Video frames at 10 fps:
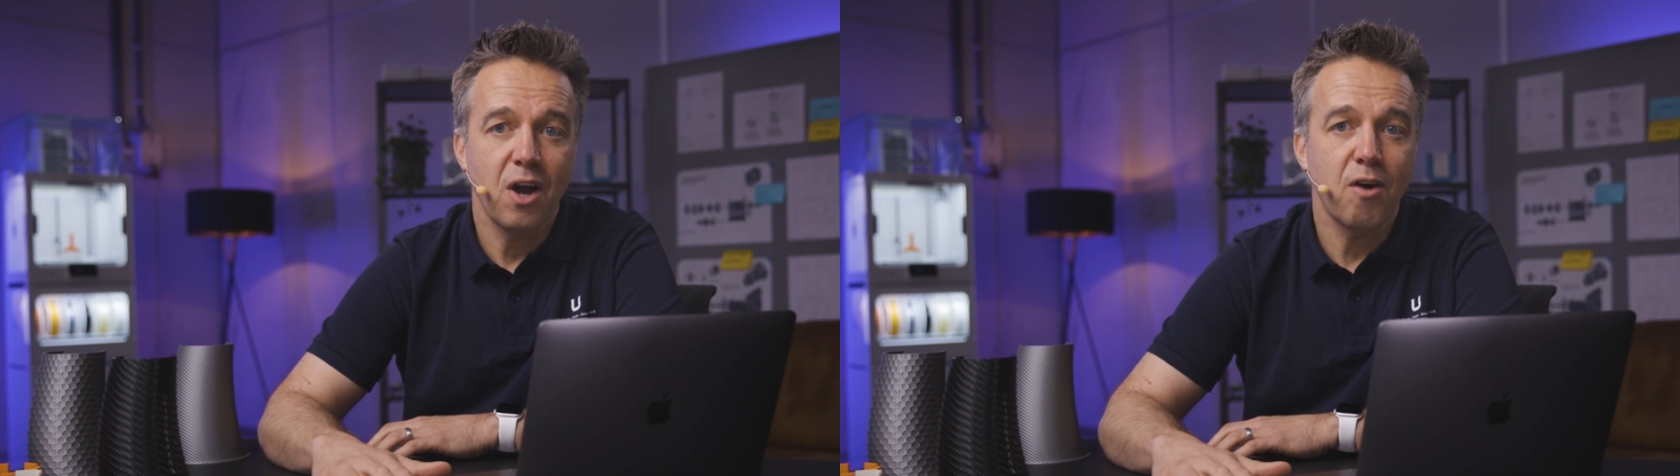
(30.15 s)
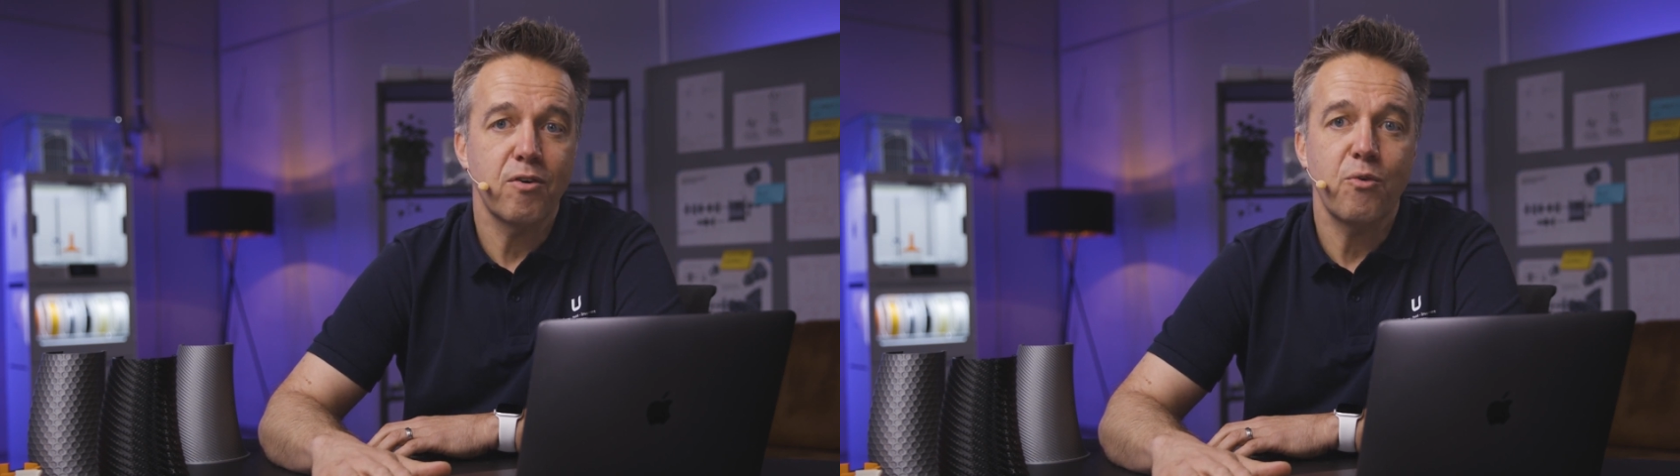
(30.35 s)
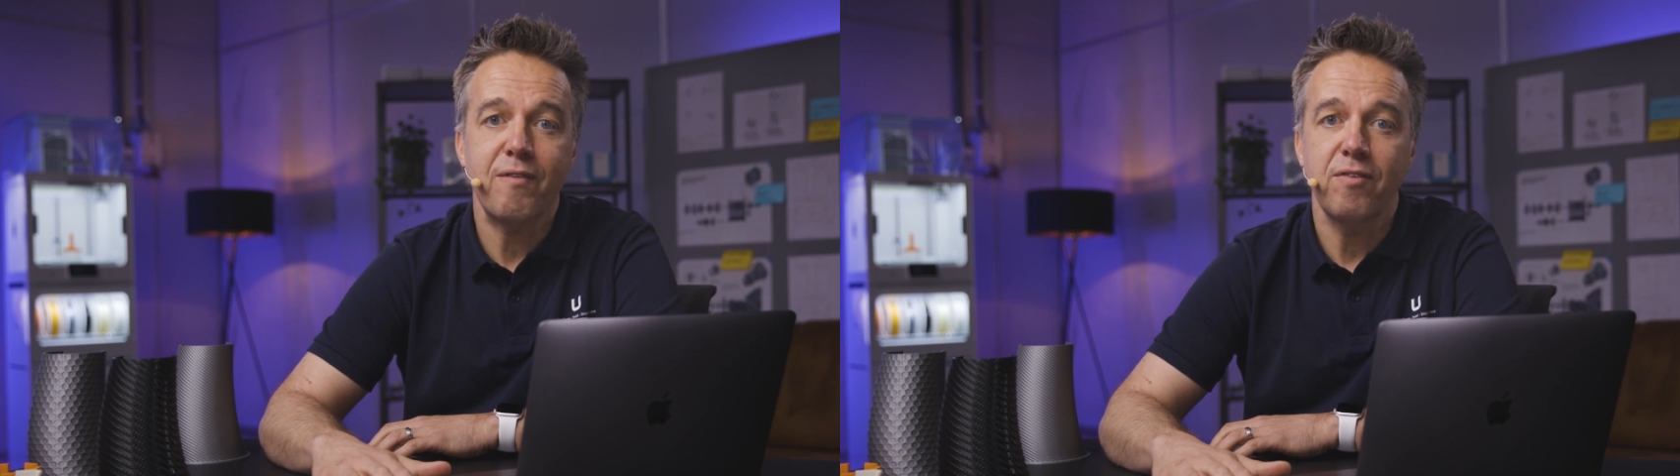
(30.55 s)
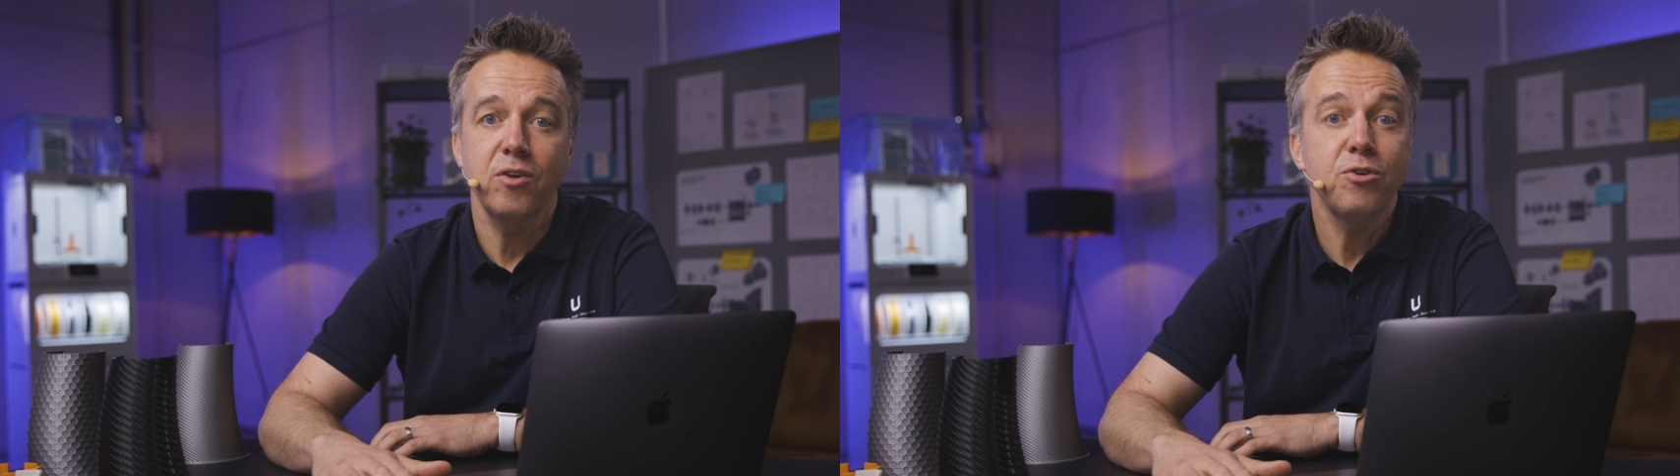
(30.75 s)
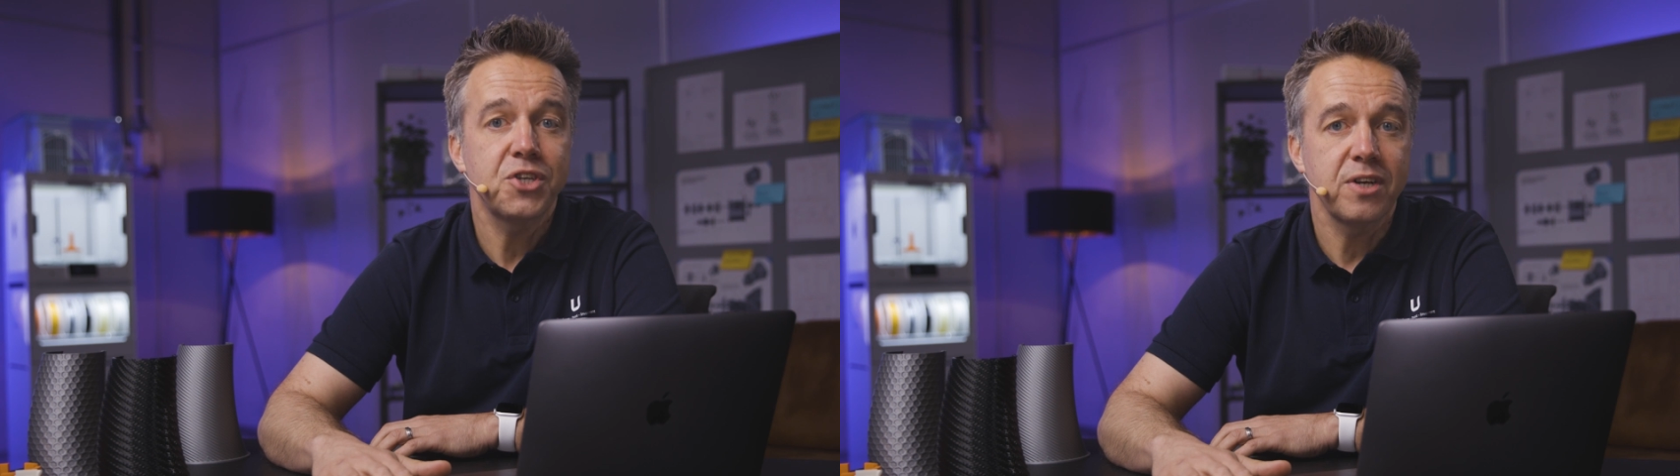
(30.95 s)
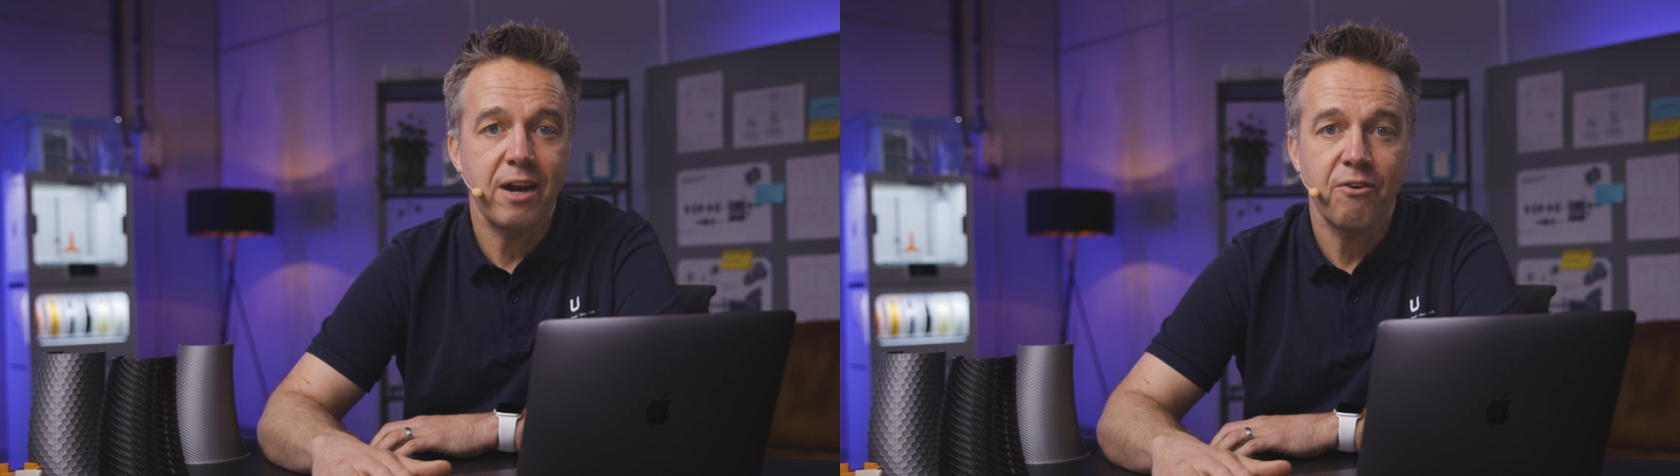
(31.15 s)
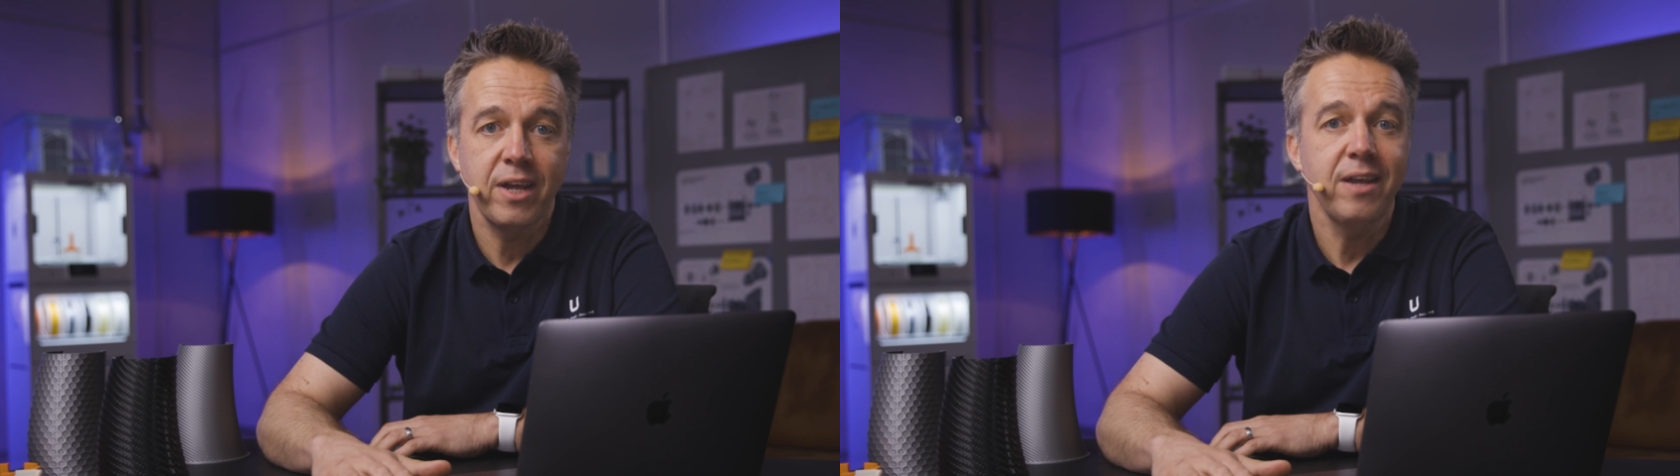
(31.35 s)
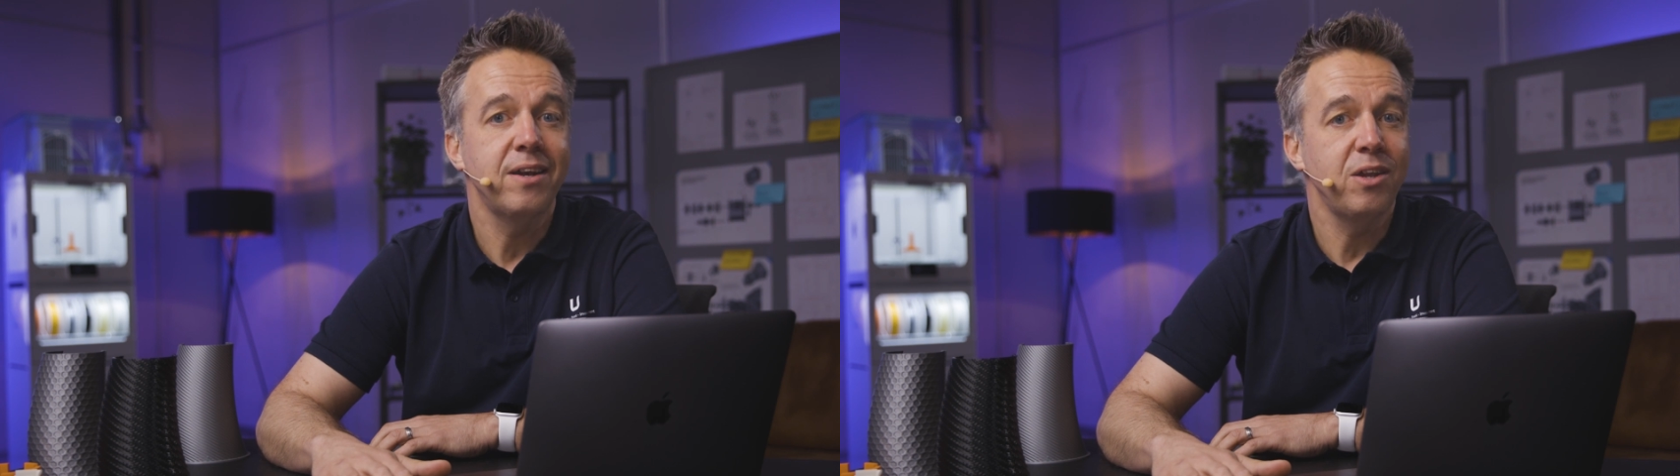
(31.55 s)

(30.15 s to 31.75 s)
of a revolutionary